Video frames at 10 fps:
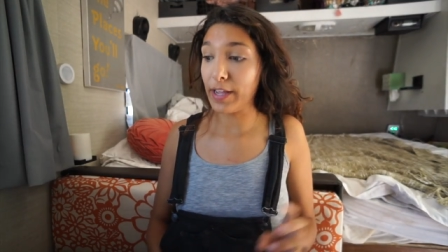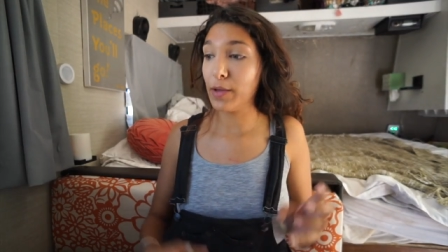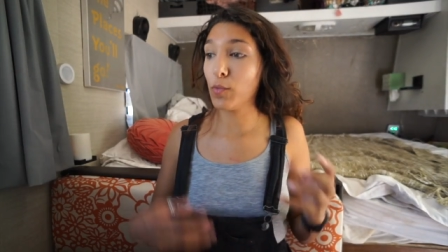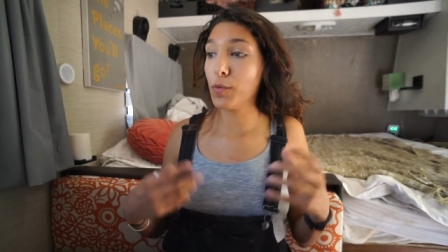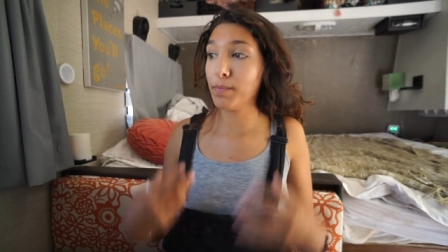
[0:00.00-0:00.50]

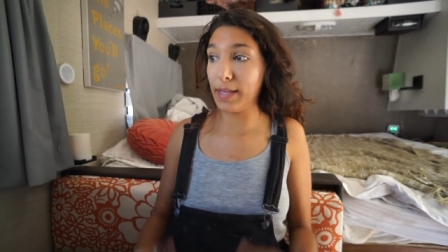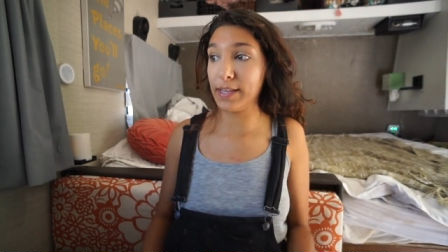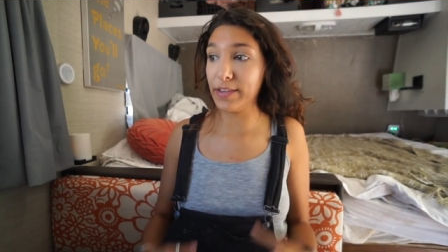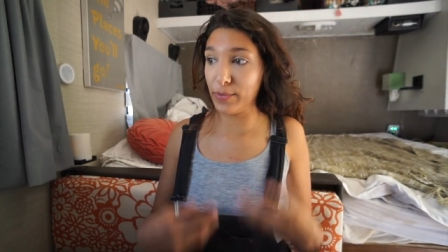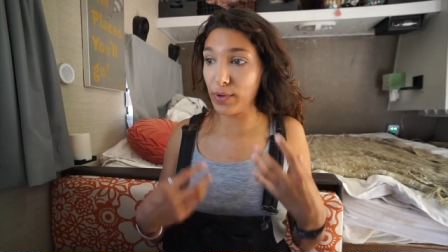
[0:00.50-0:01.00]
It will make
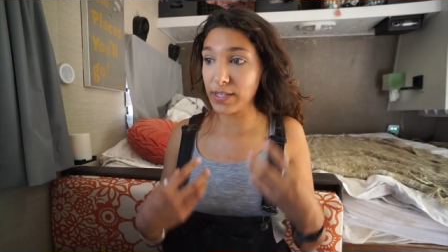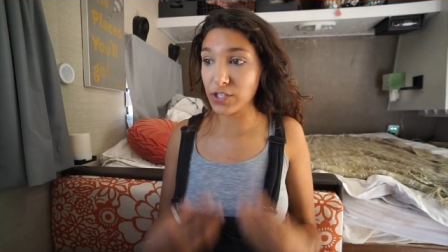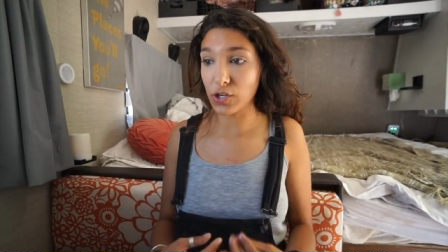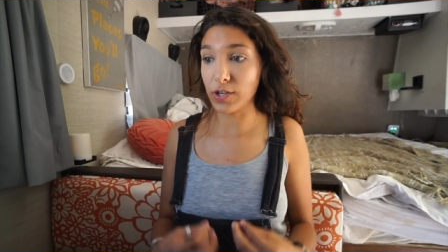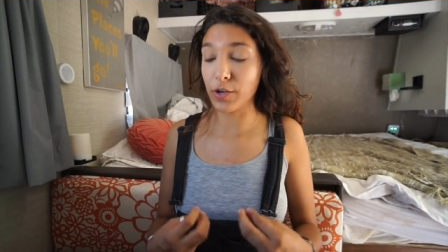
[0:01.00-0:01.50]
you a
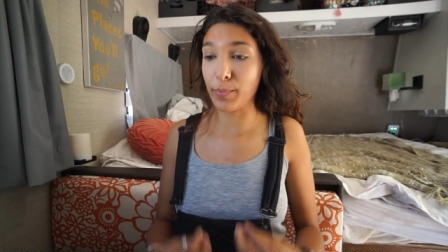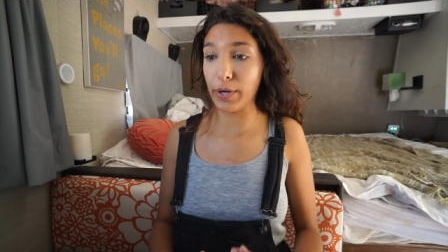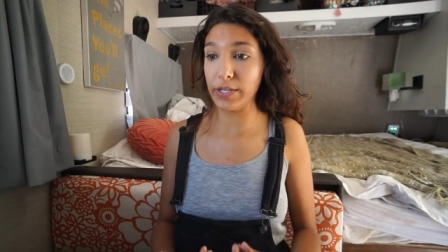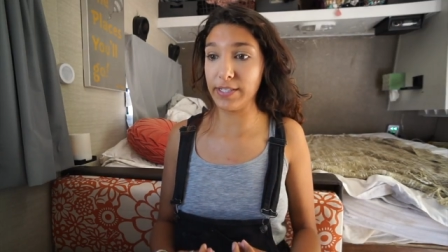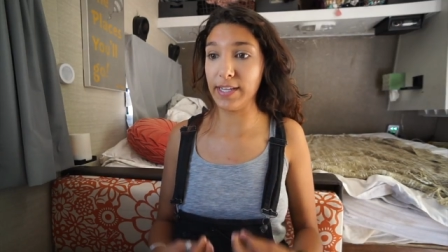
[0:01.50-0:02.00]
stronger
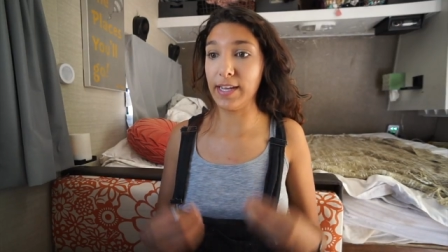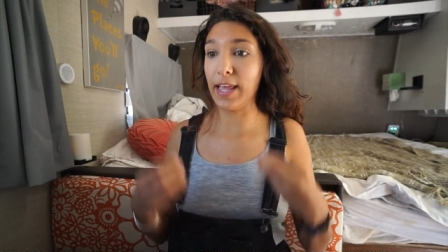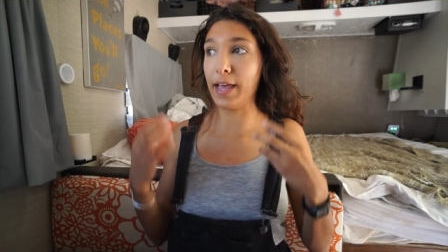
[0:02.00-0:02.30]
person.